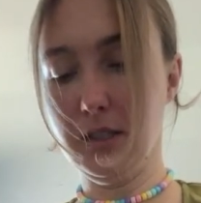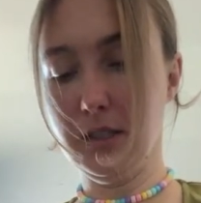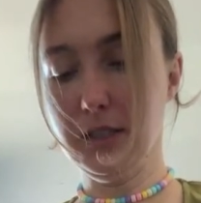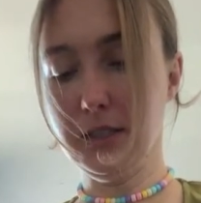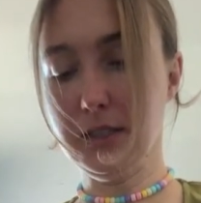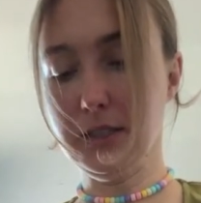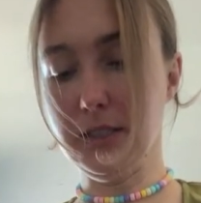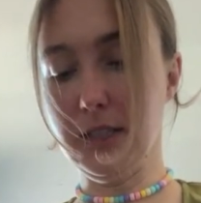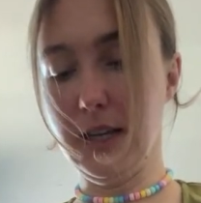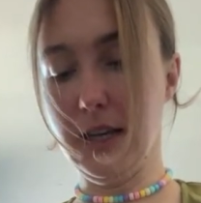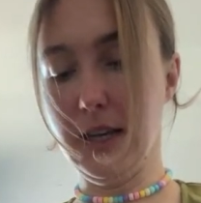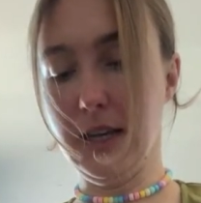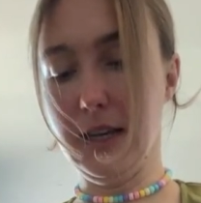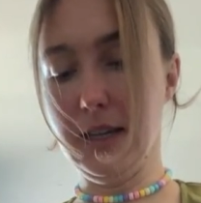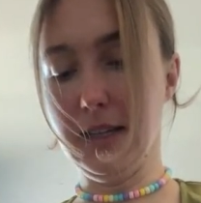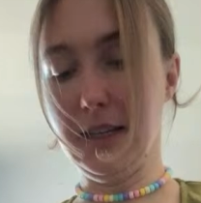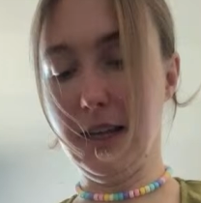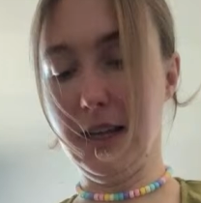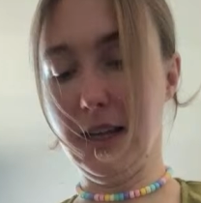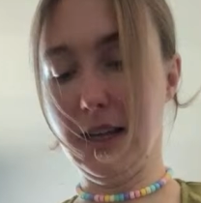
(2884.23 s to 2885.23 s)
said,
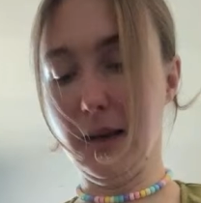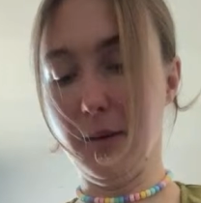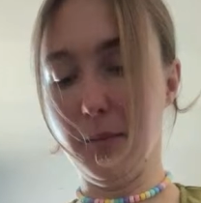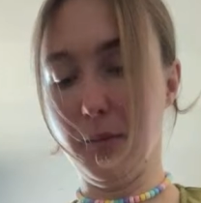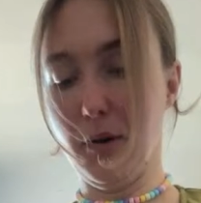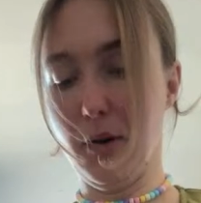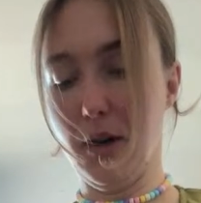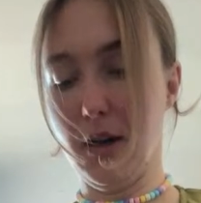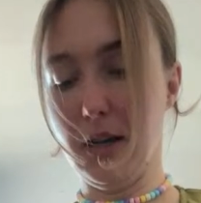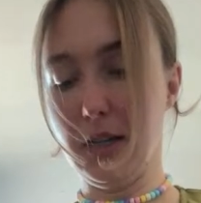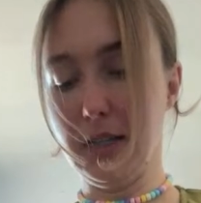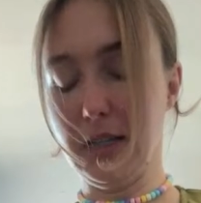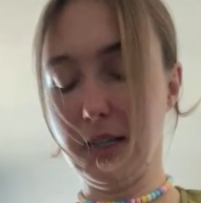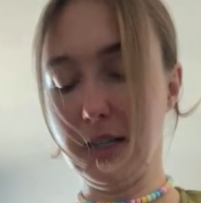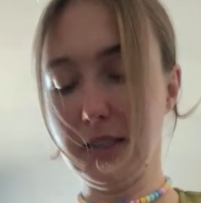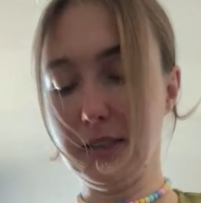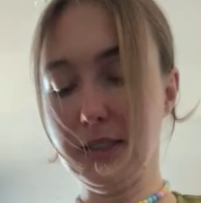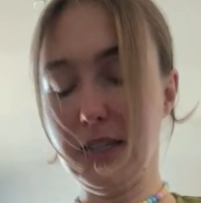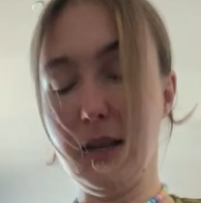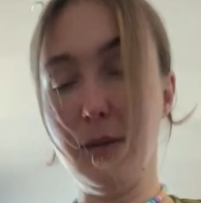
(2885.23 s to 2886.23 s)
hey, I bought
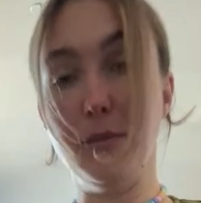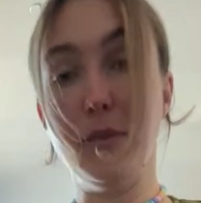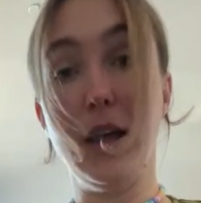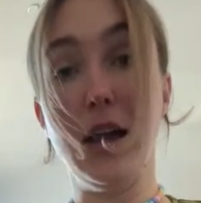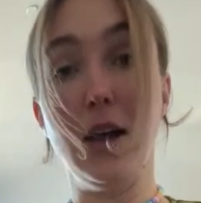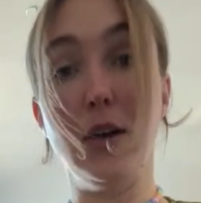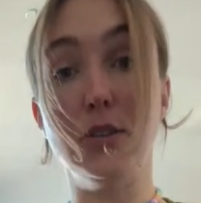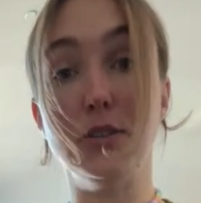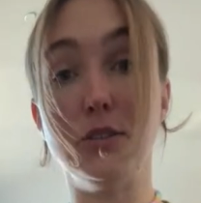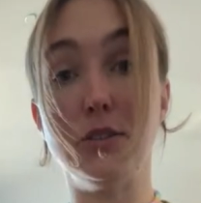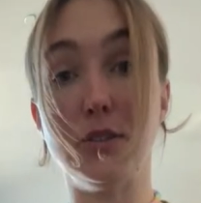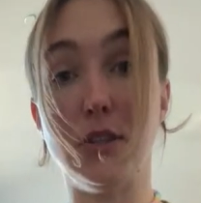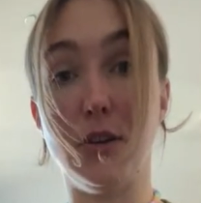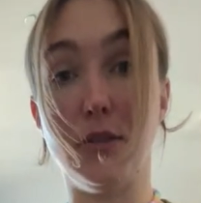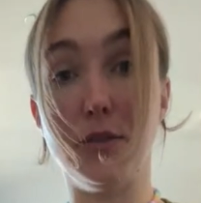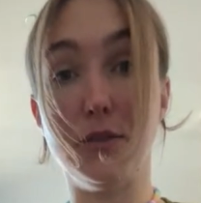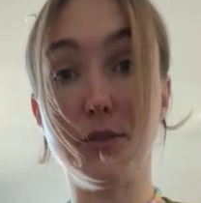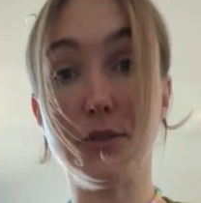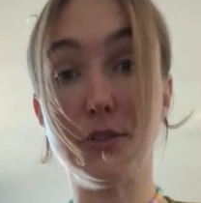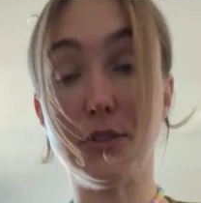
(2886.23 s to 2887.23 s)
like 10 pounds
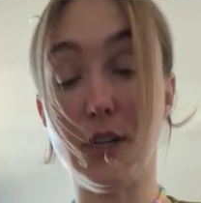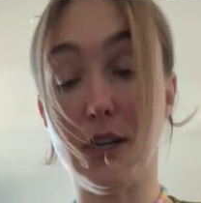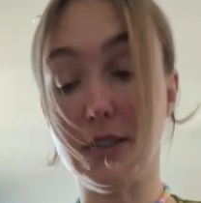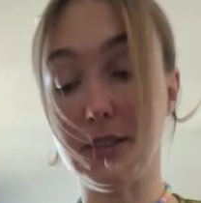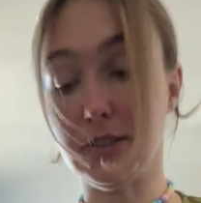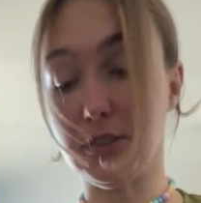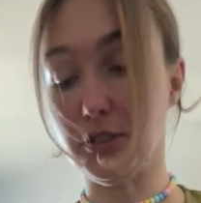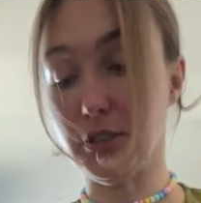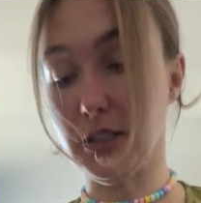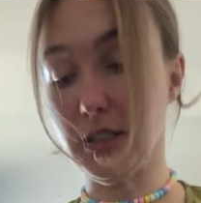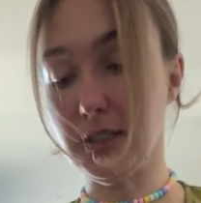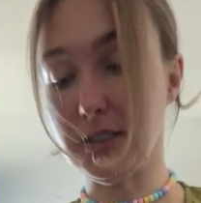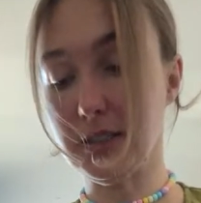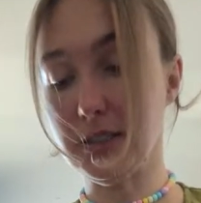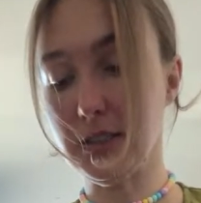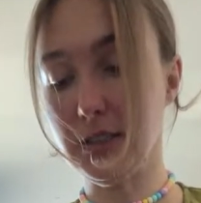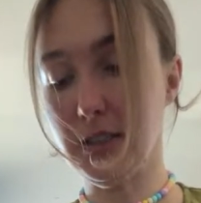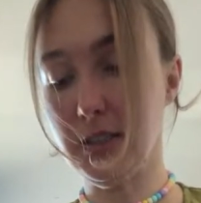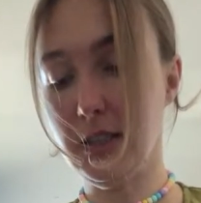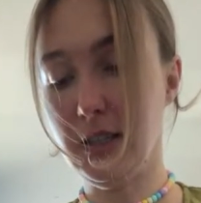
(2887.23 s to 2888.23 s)
of
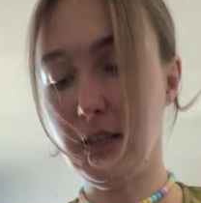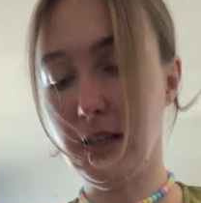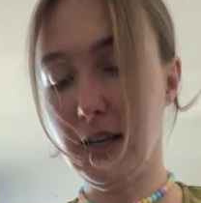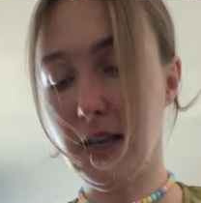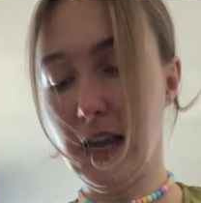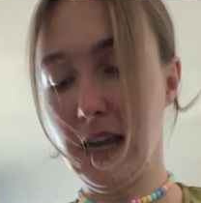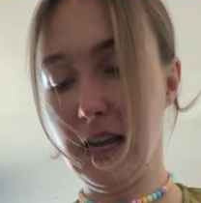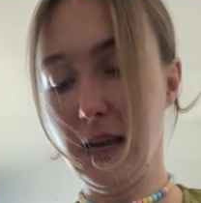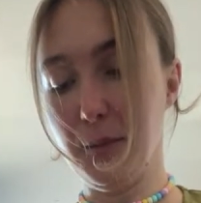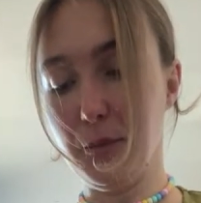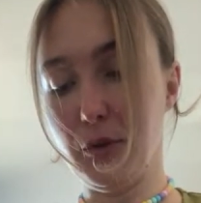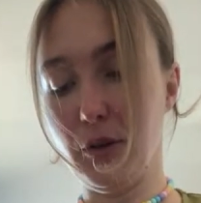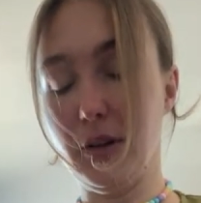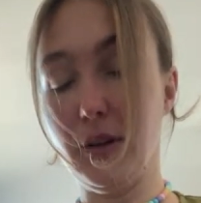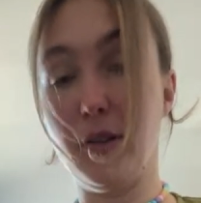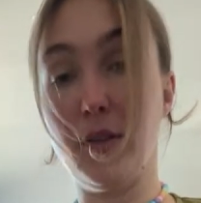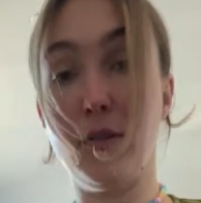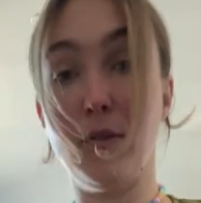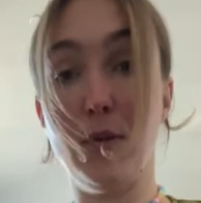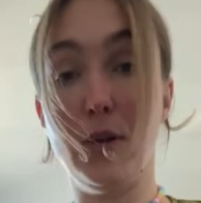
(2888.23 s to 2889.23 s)
sausages and I'm
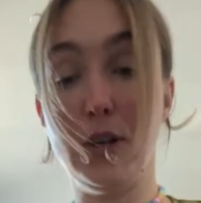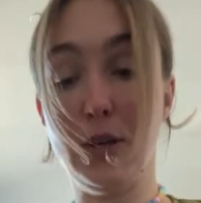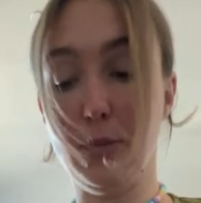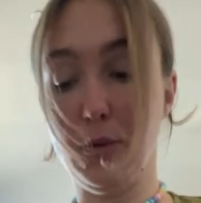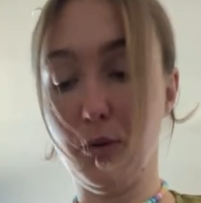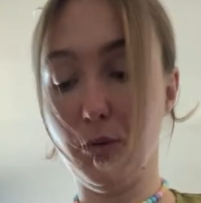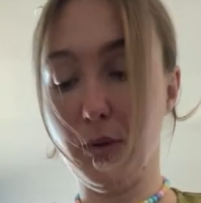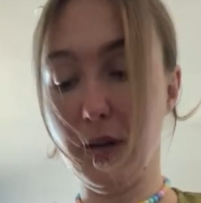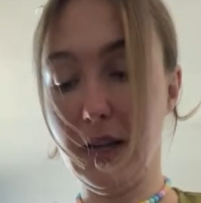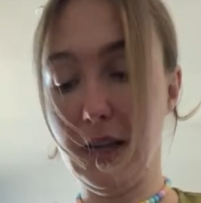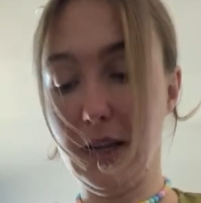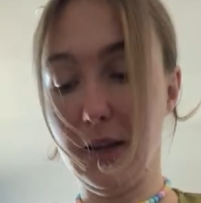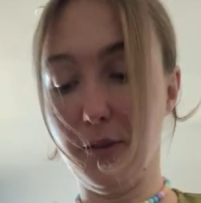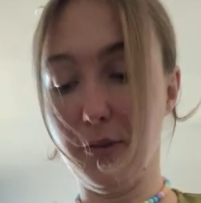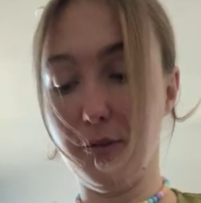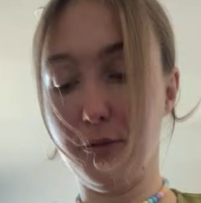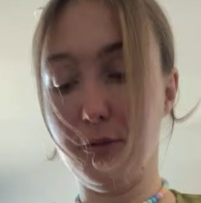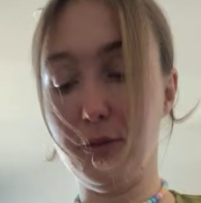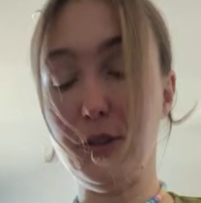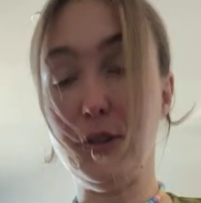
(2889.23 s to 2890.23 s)
gonna throw them away
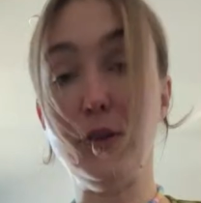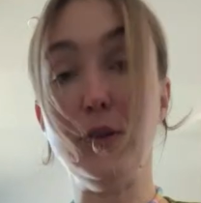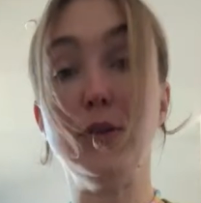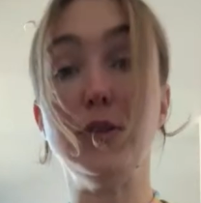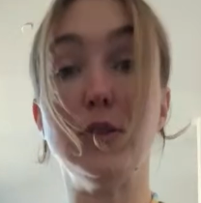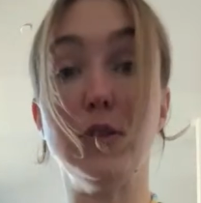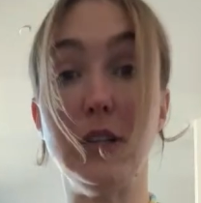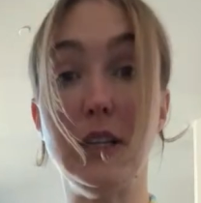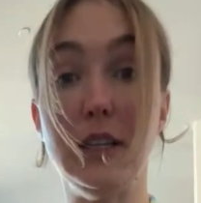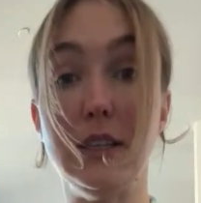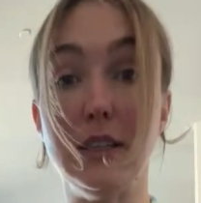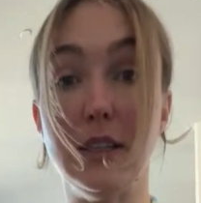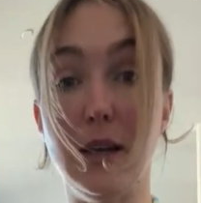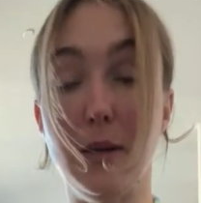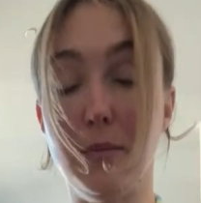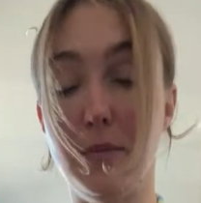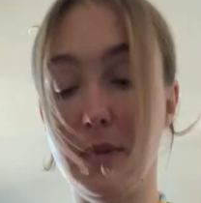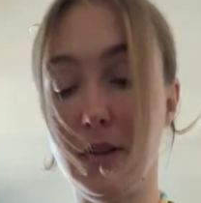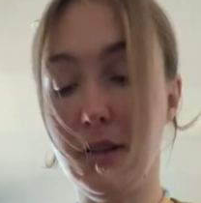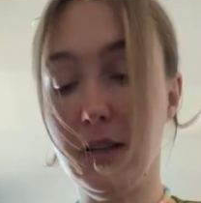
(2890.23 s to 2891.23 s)
if you don't eat
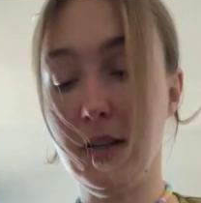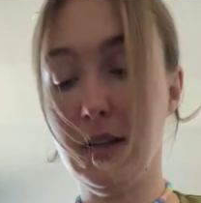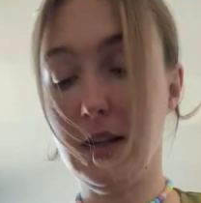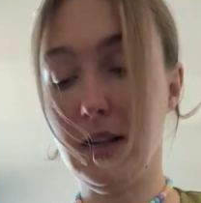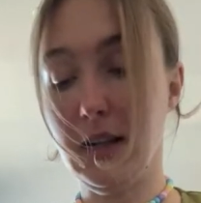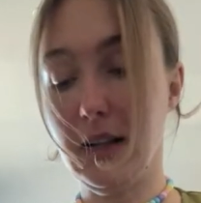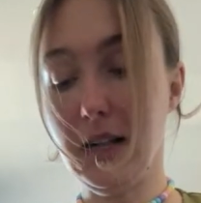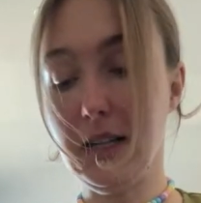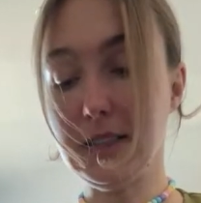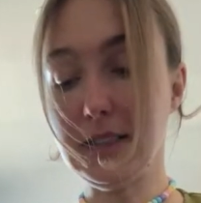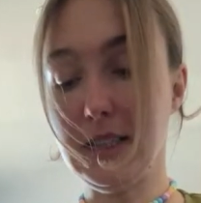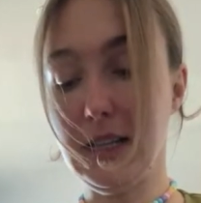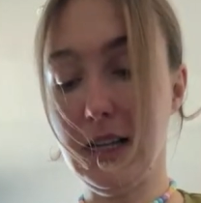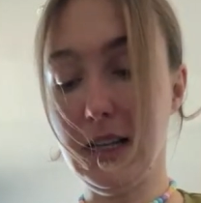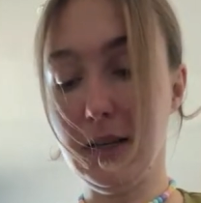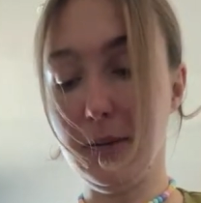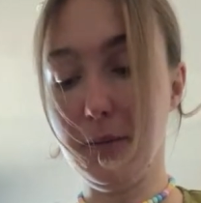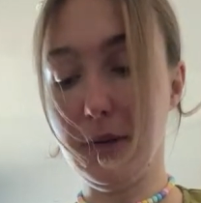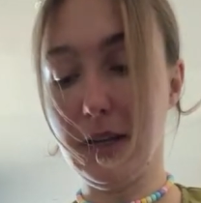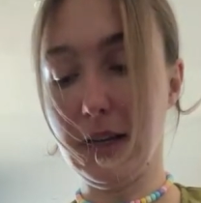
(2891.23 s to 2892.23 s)
them, I'll tell
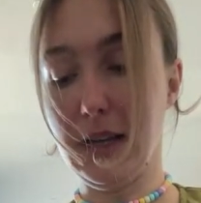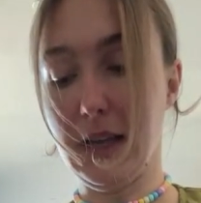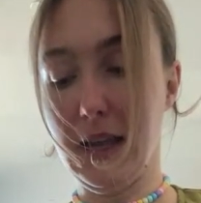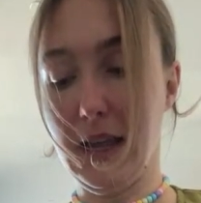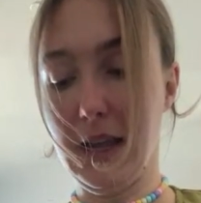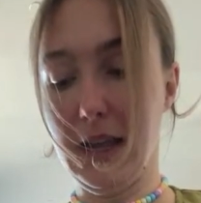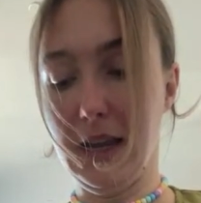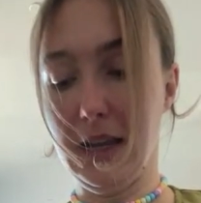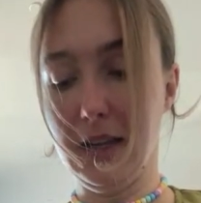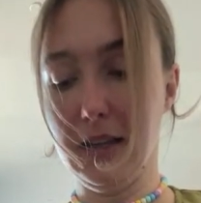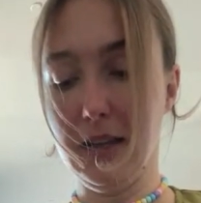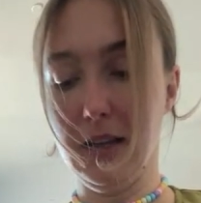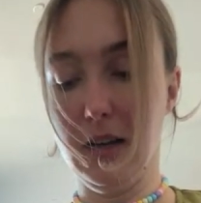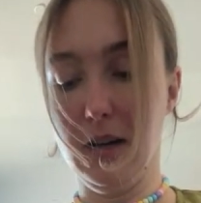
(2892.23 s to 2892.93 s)
them like, hey,